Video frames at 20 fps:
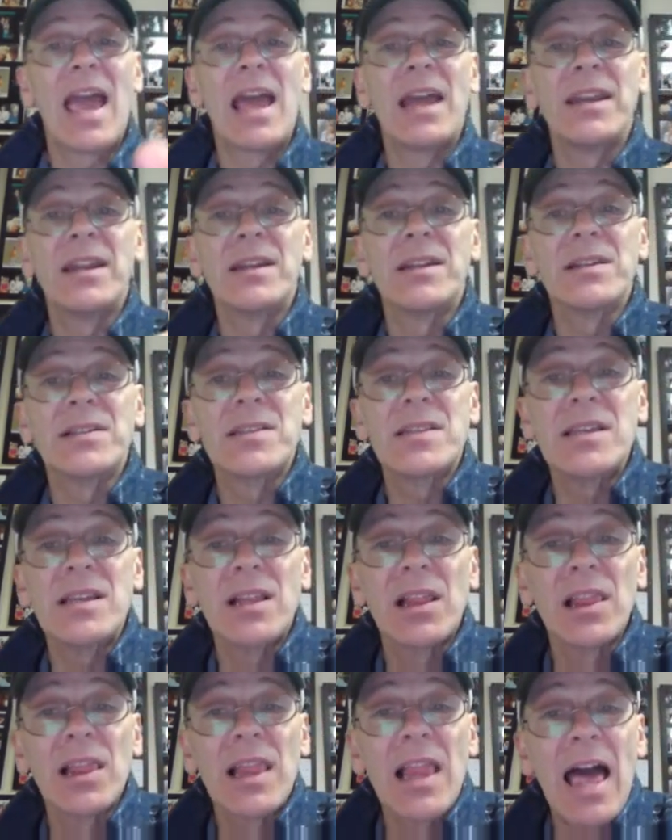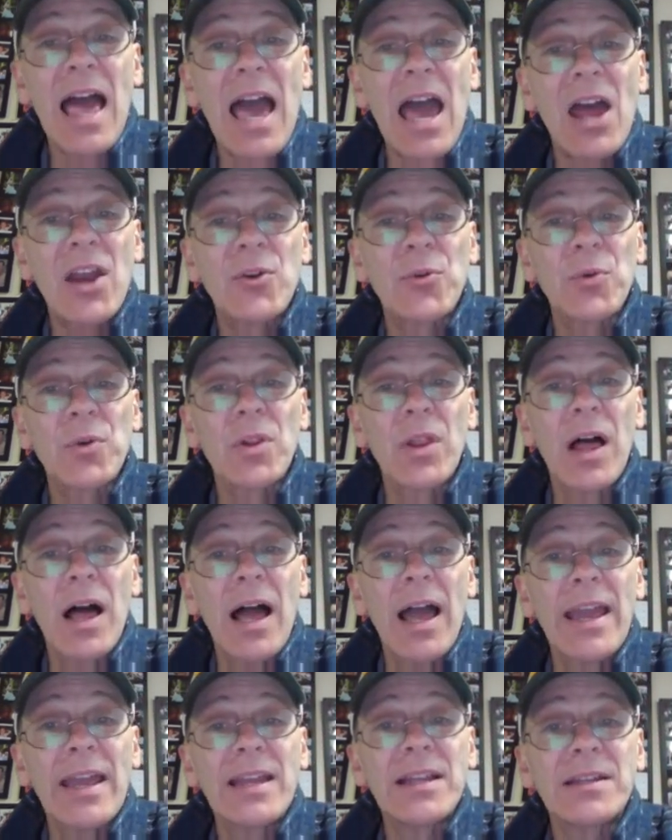And it is the lateral
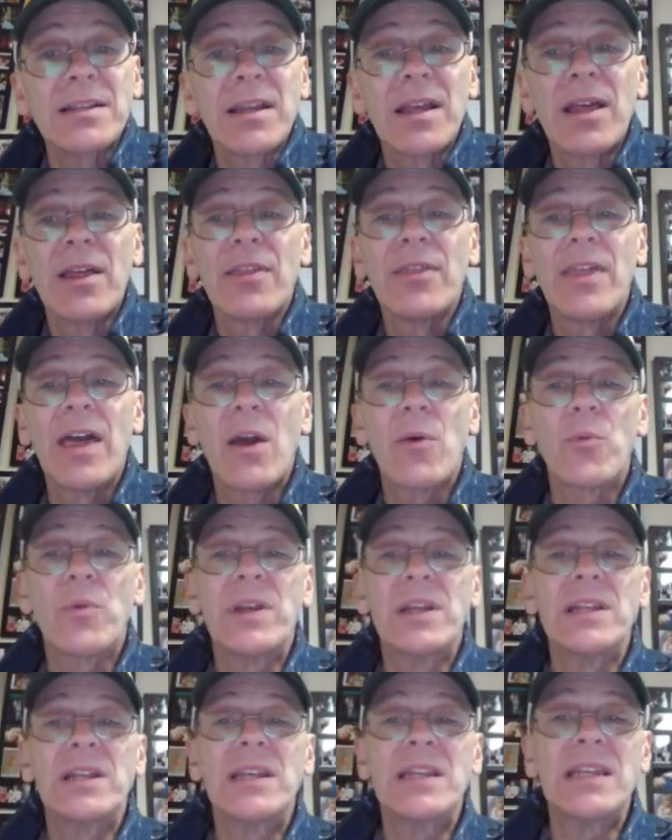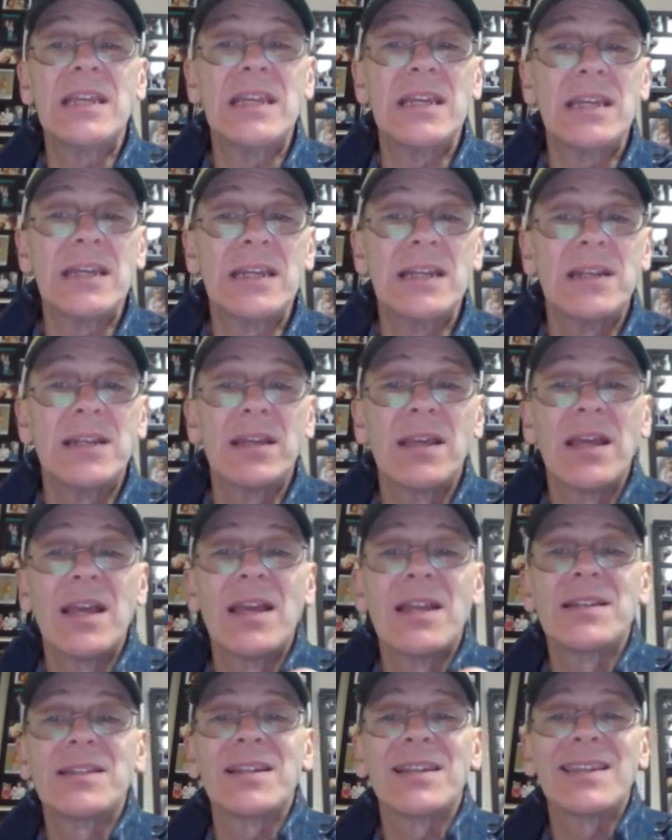height that we need
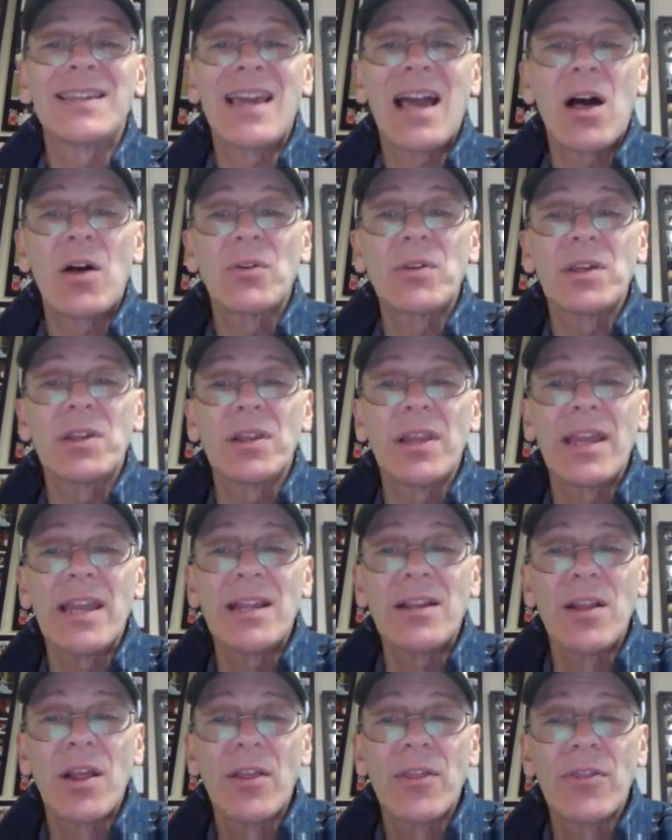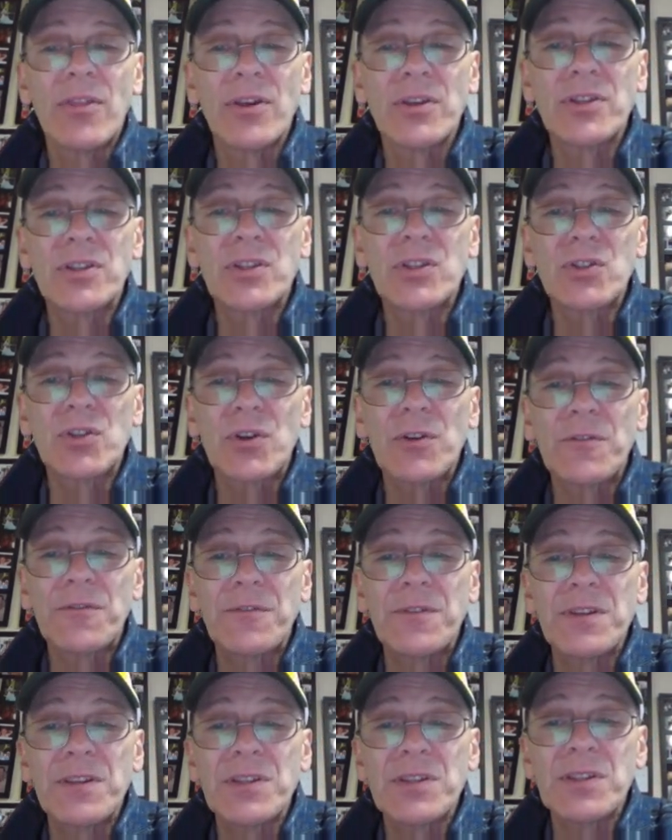to calculate the
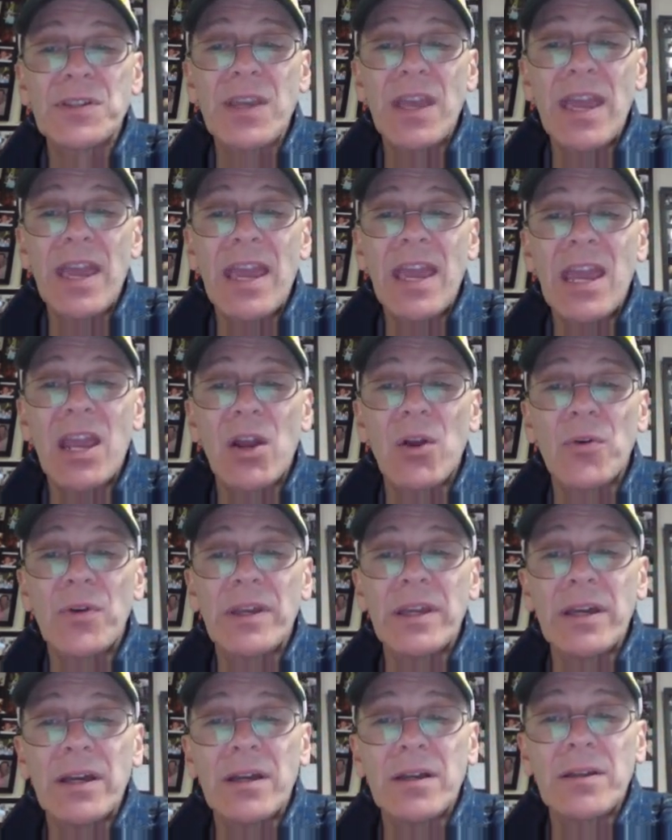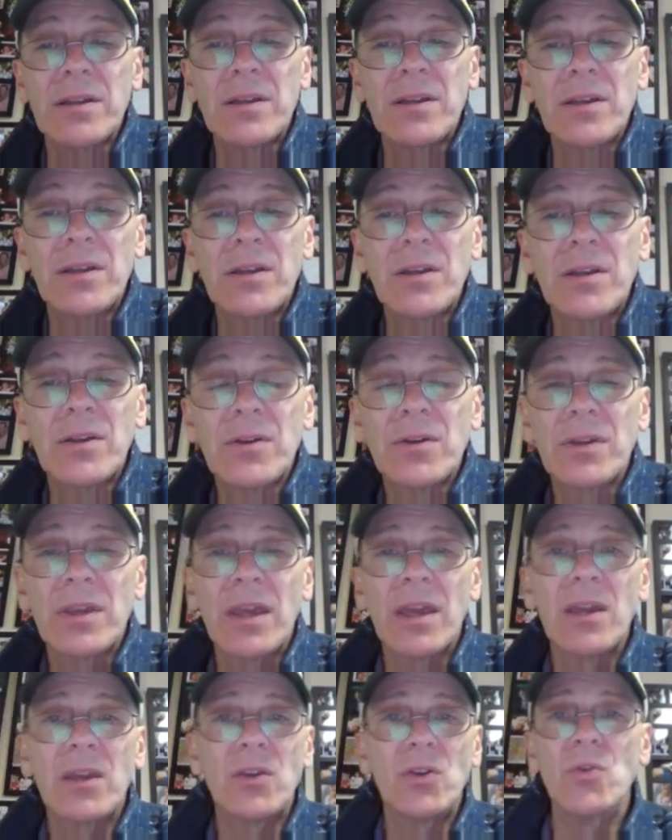surface area.
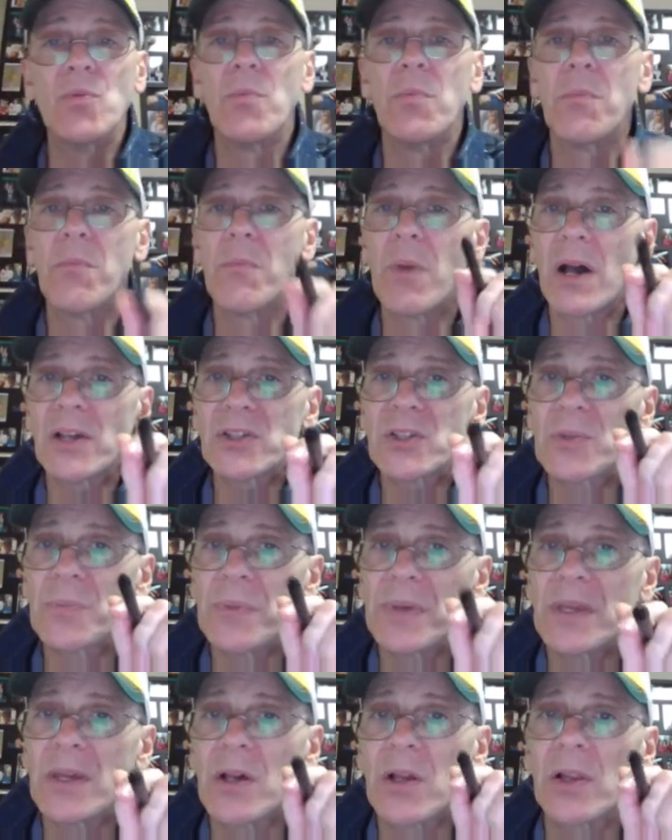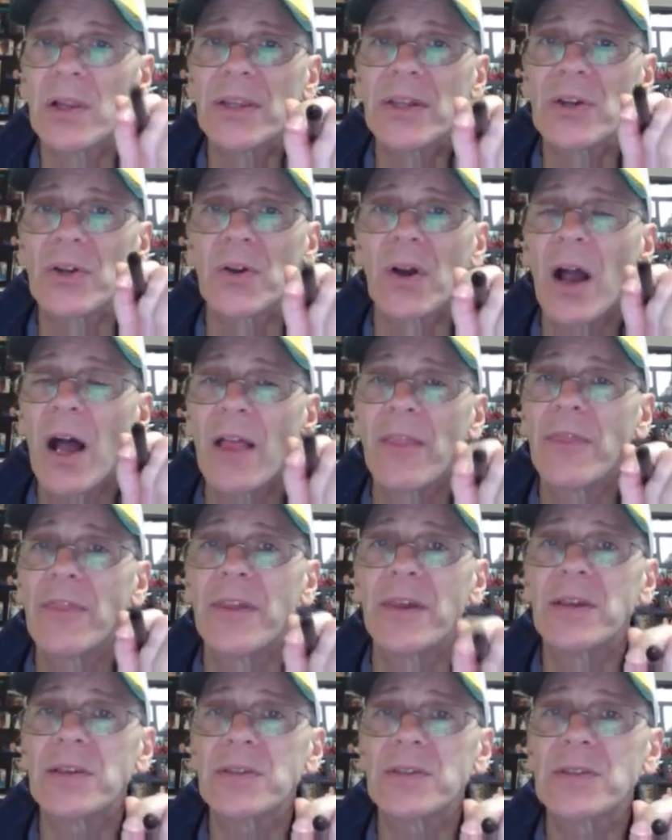Okay. You must be clear on
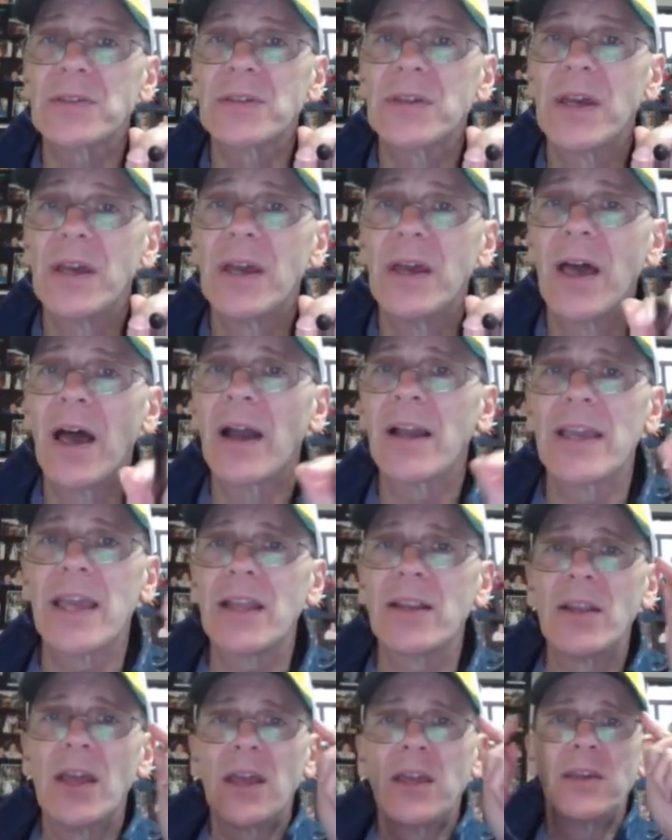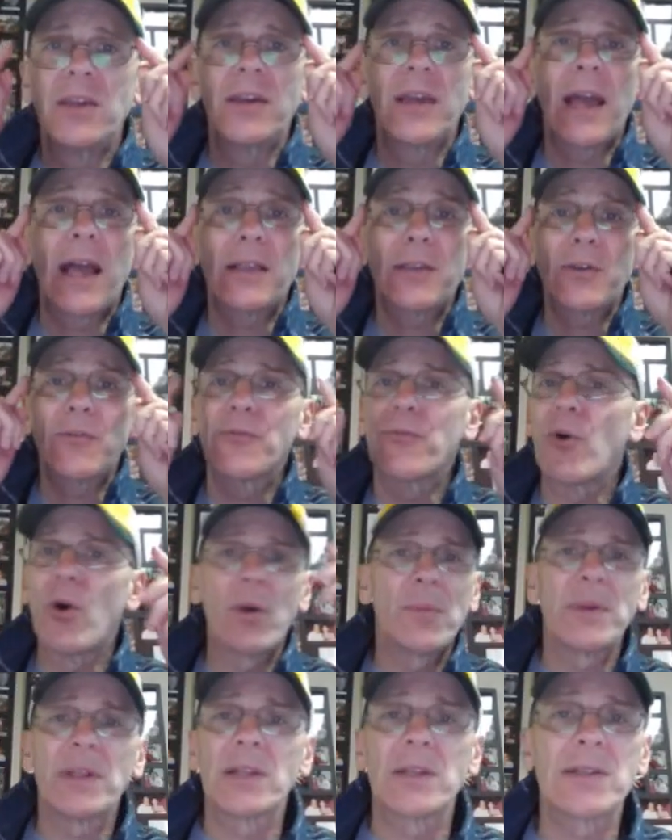this. Again, you got your
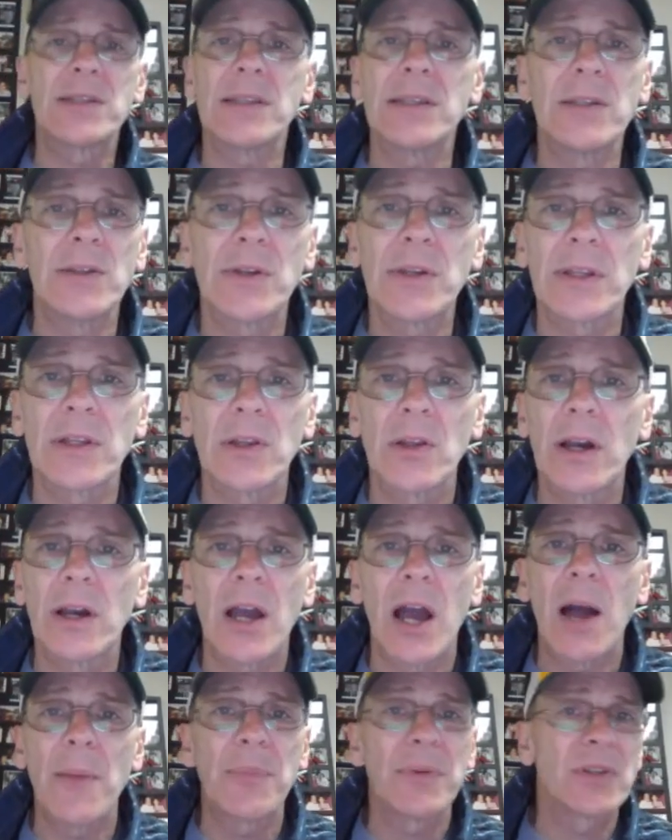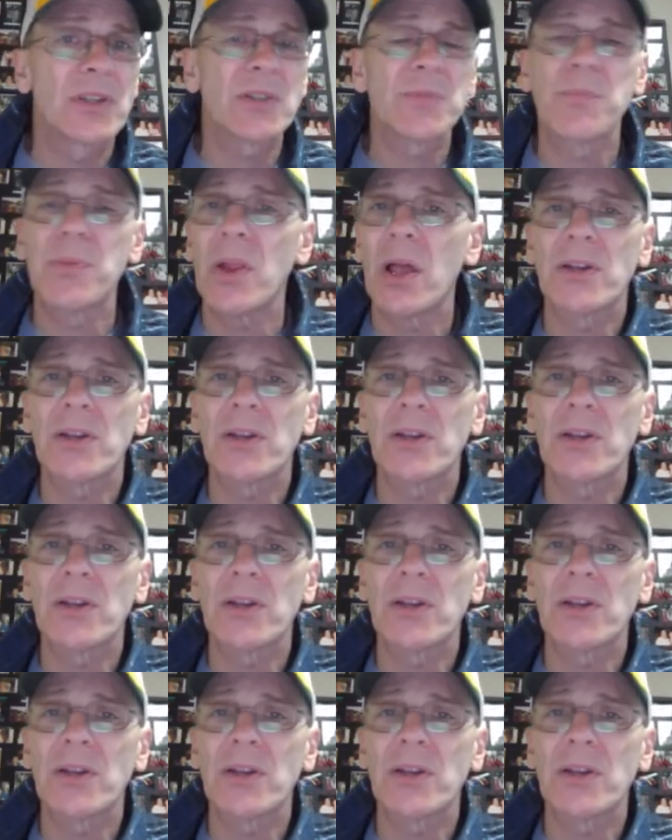formulas that you can look up and just